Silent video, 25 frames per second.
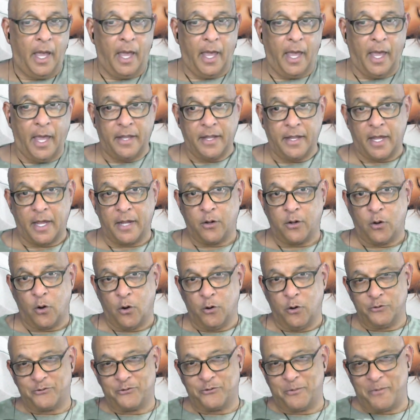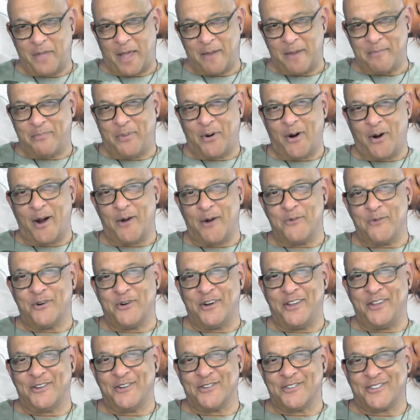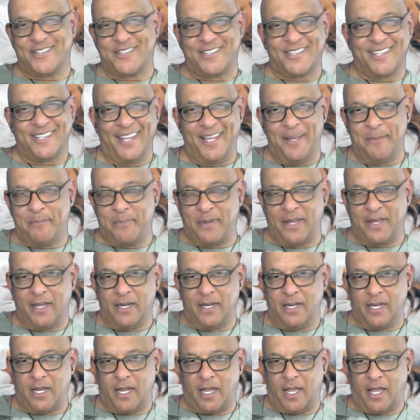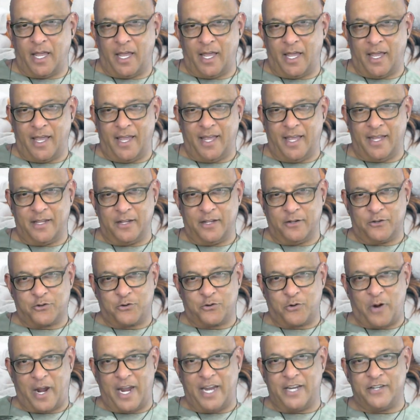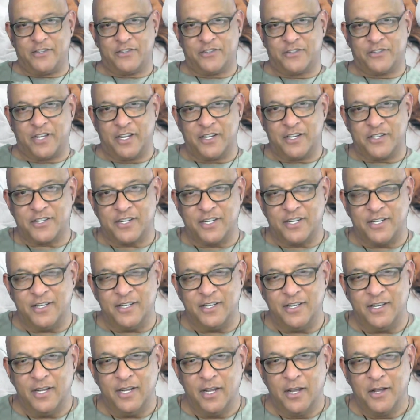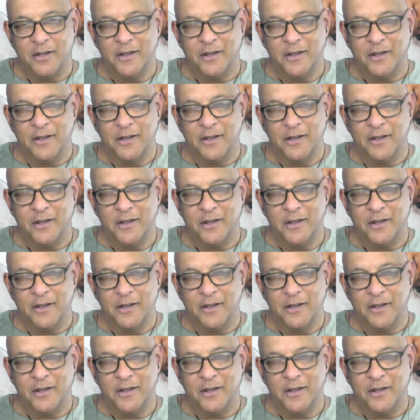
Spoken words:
And that goes from that part where you're sleeping in the transition